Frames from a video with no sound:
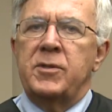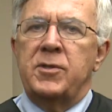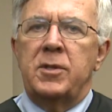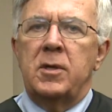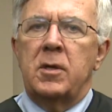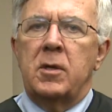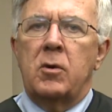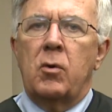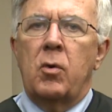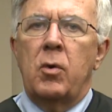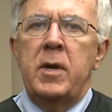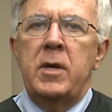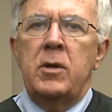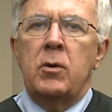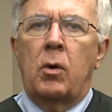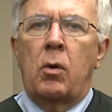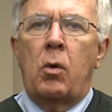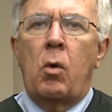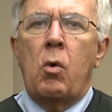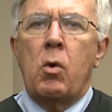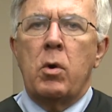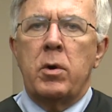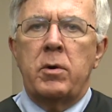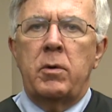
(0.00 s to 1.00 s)
the decree or
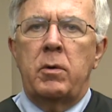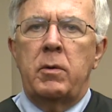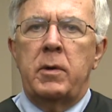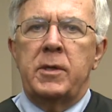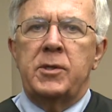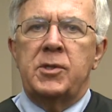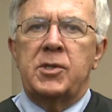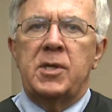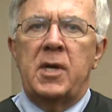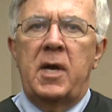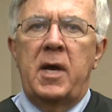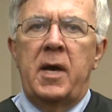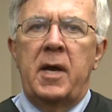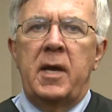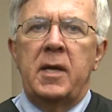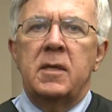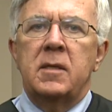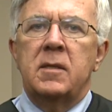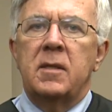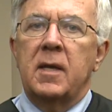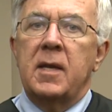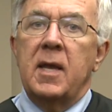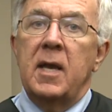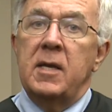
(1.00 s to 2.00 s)
order is
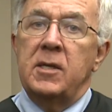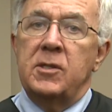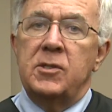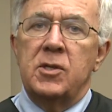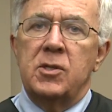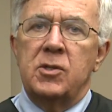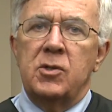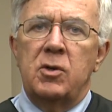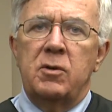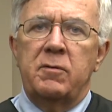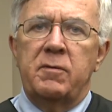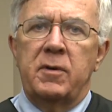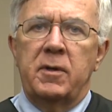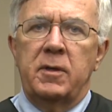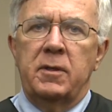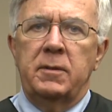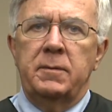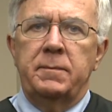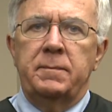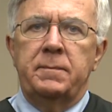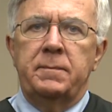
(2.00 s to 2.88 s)
signed, the case is over.